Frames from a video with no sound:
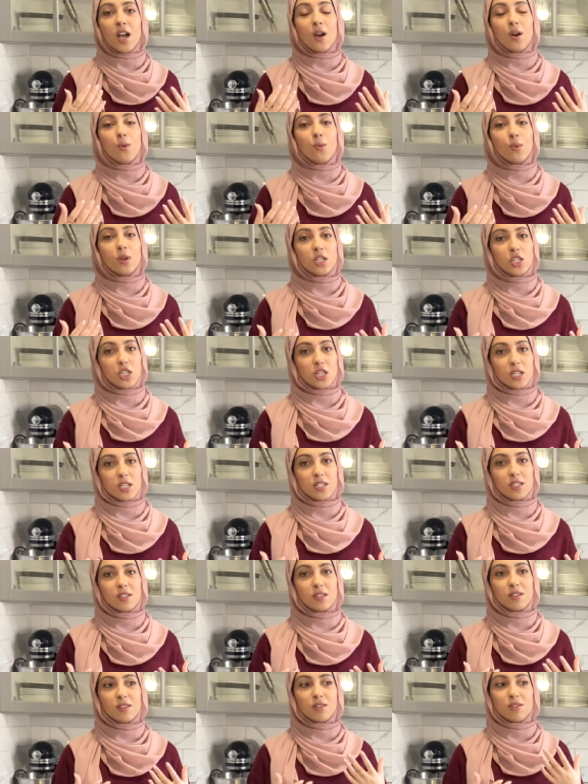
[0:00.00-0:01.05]
which
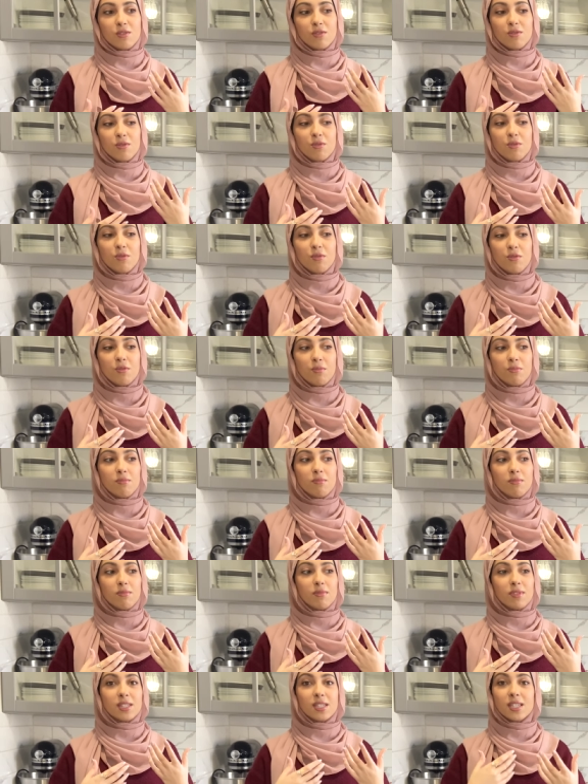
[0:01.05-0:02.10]
is to
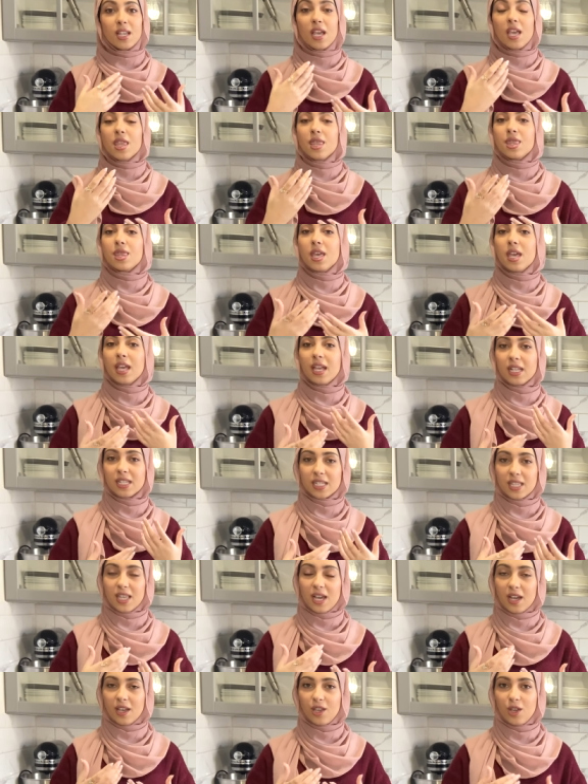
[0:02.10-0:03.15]
say things
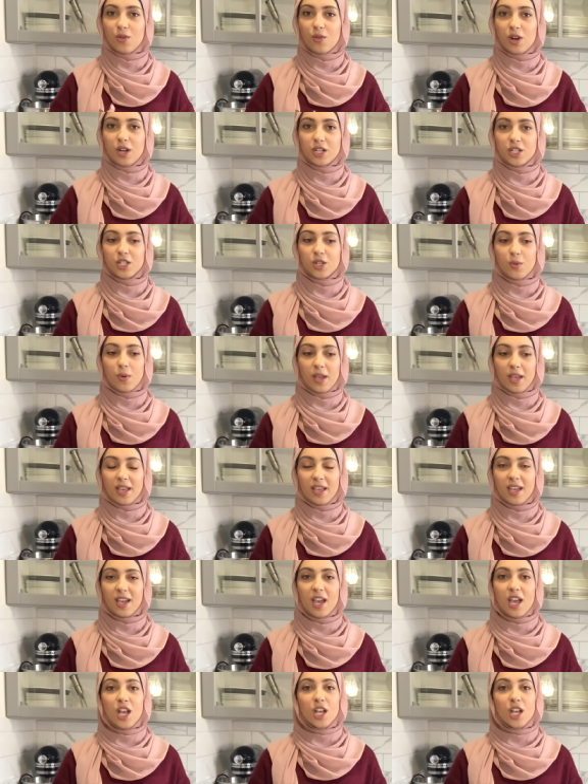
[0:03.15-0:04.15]
that you are doing.